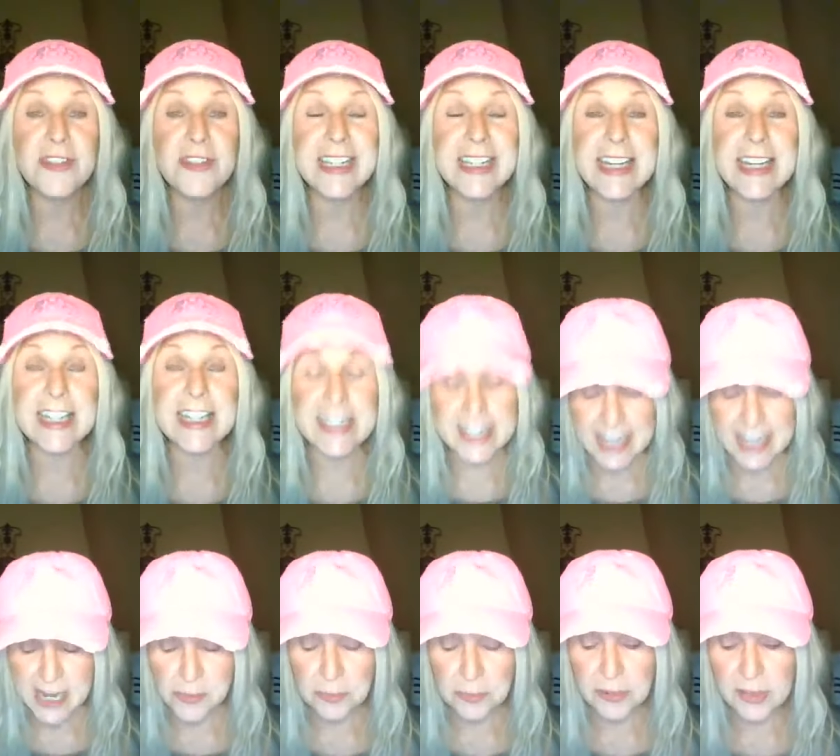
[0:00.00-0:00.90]

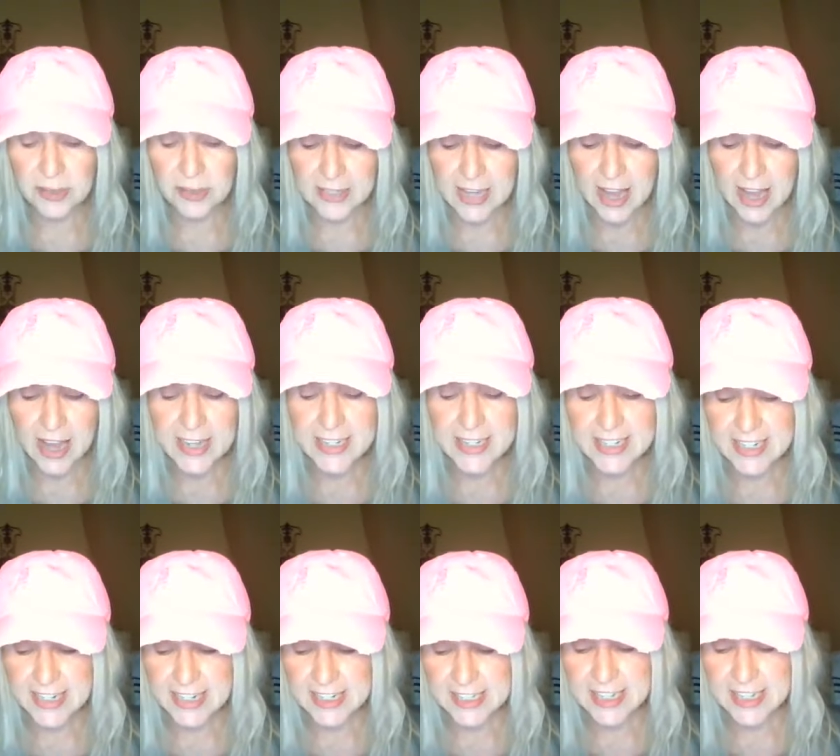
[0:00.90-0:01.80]
DC police, a
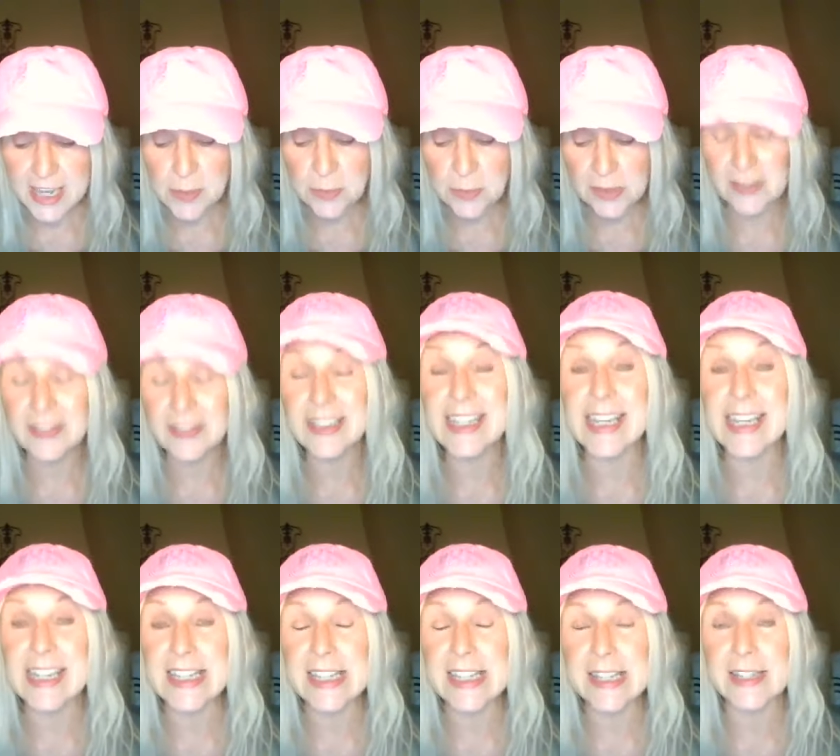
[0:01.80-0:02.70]
DC
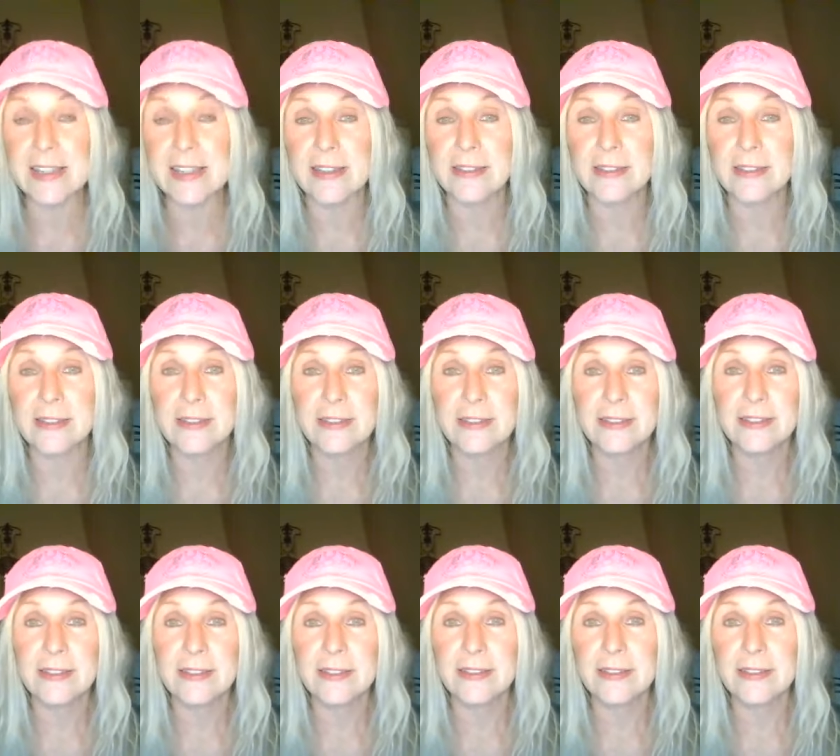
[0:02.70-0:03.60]
police,
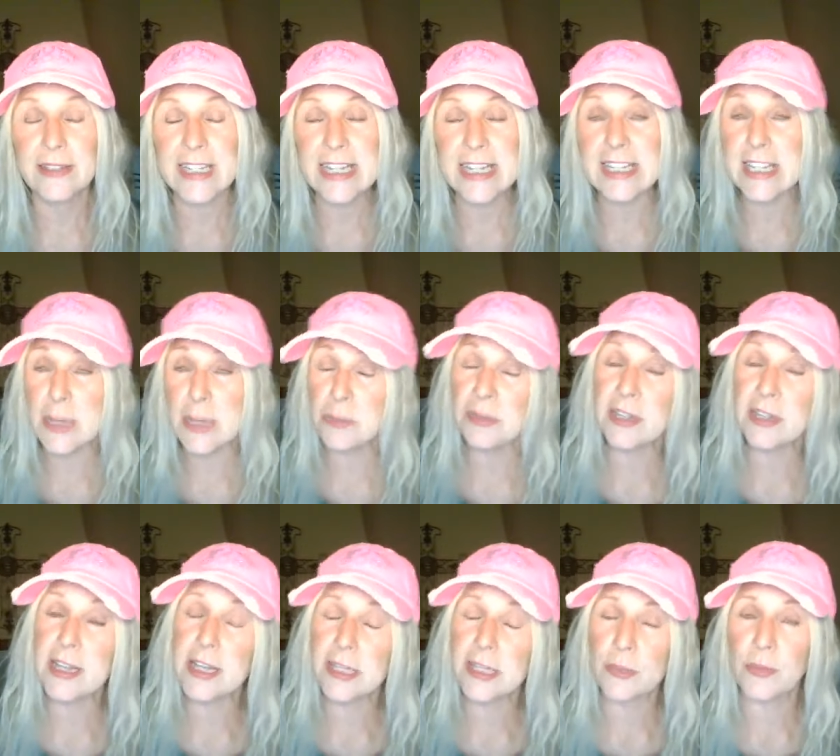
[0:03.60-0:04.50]
DC
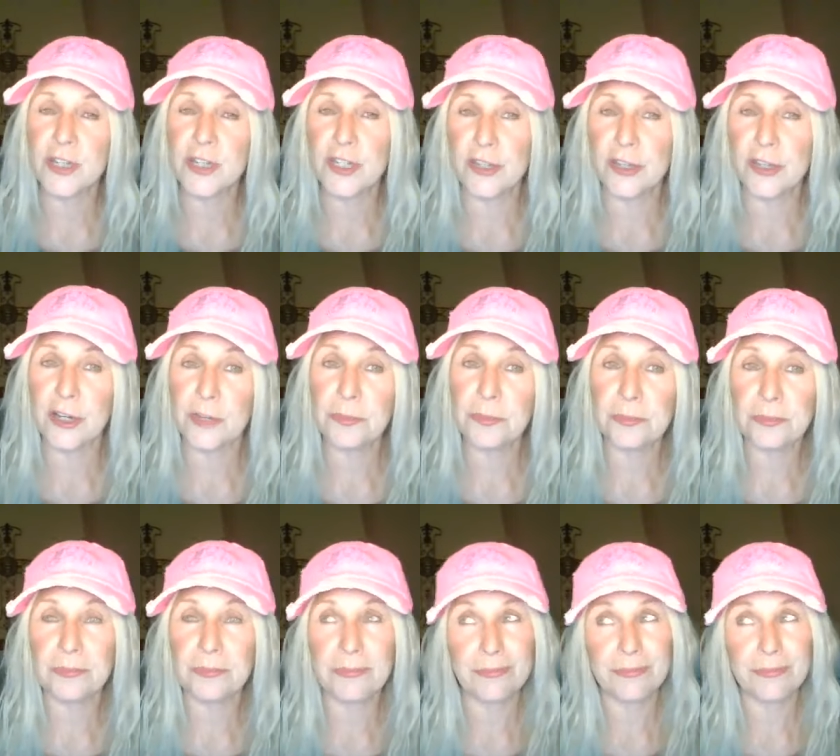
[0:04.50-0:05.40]
police, which they're
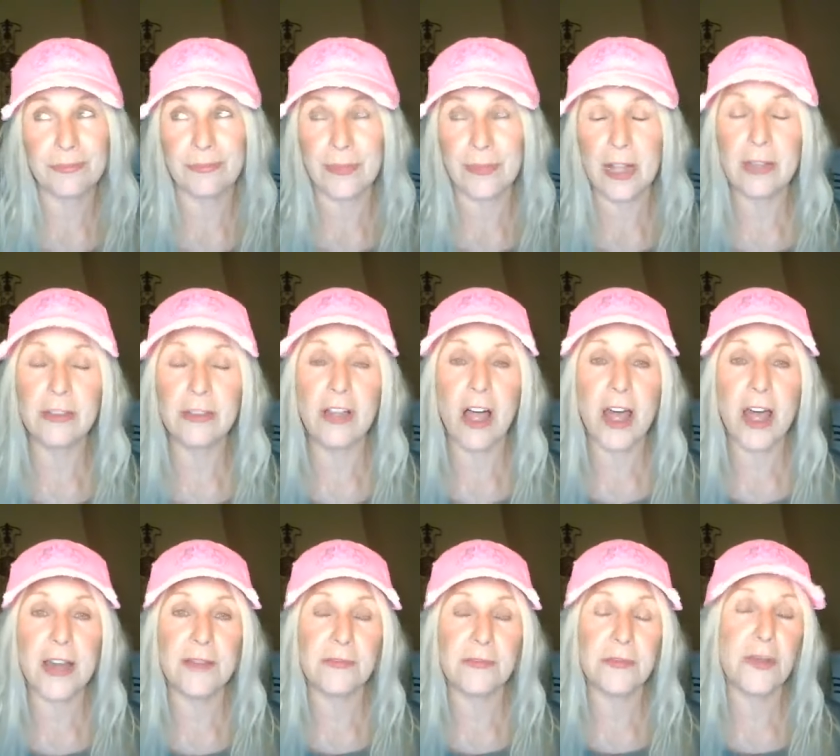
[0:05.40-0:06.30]
a
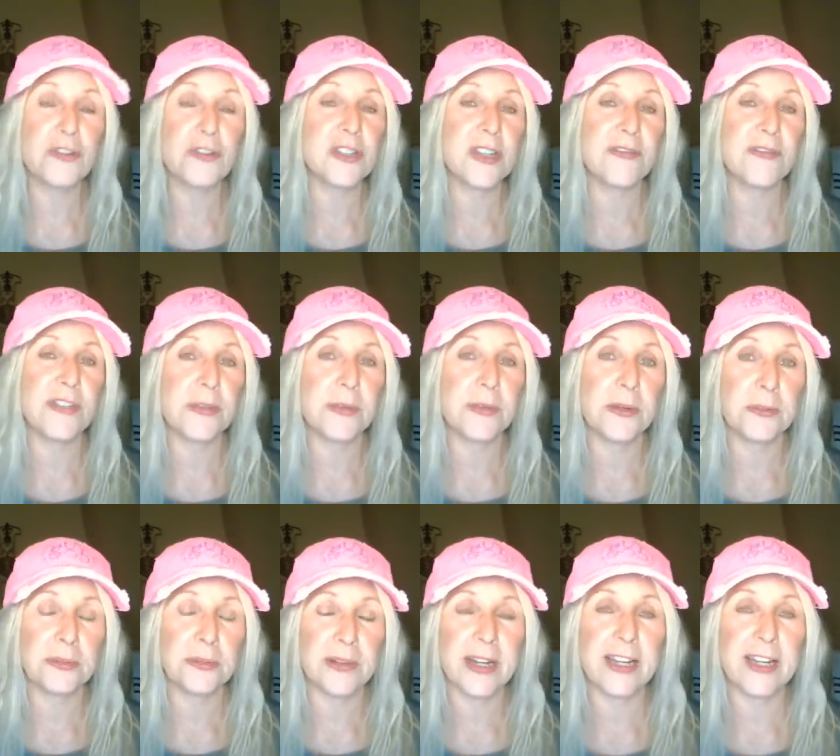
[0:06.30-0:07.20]
lot of, most of them are
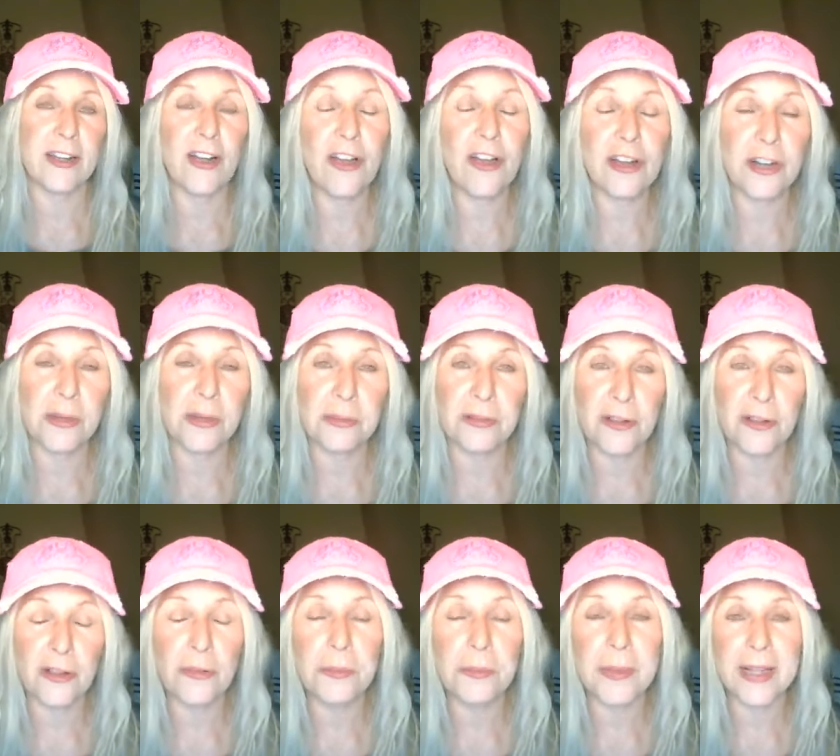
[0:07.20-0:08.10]
pretty
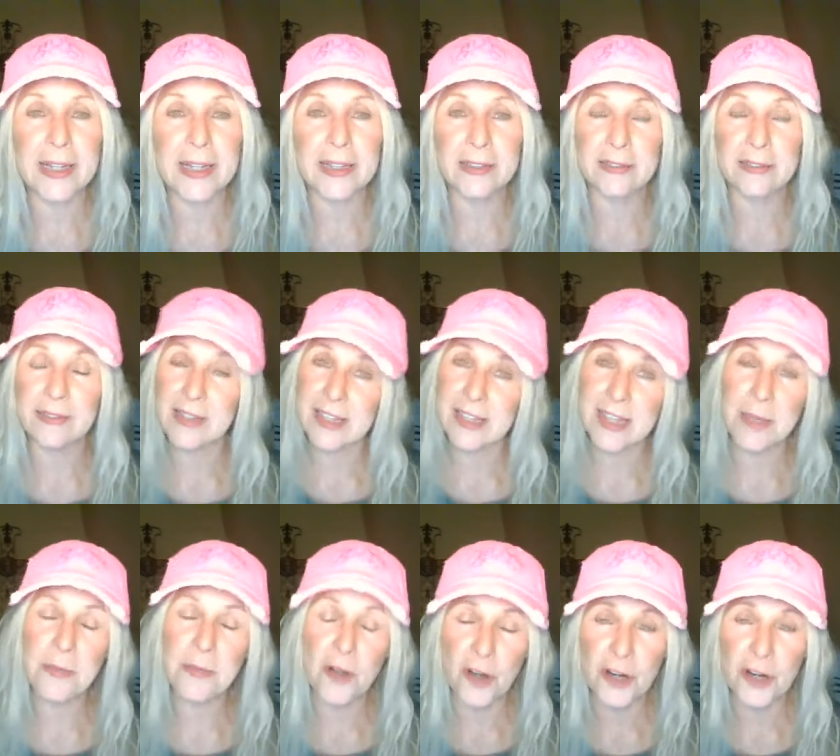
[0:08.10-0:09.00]
honorable, but
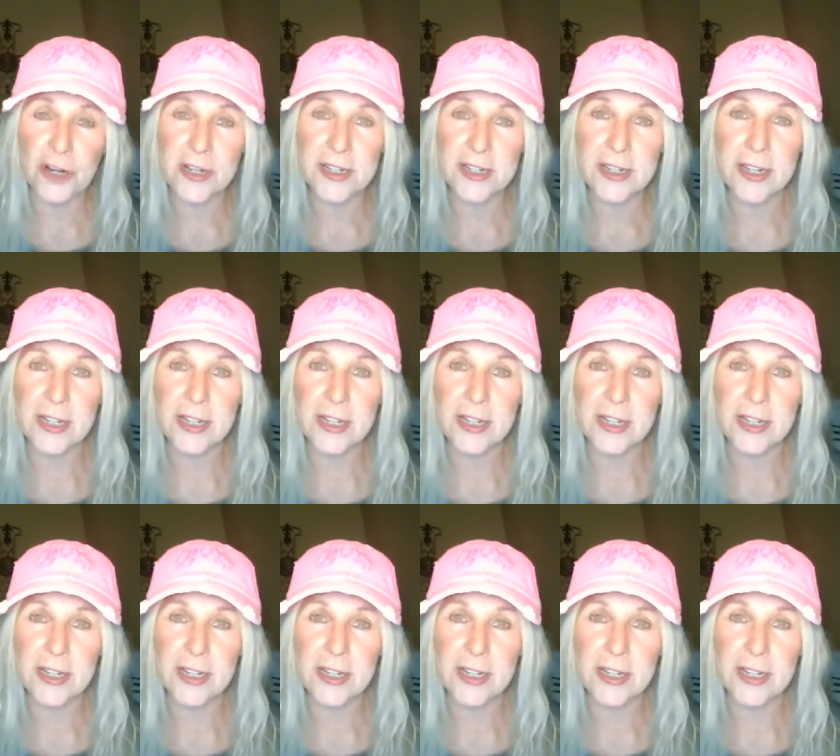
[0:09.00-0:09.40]
some aren't.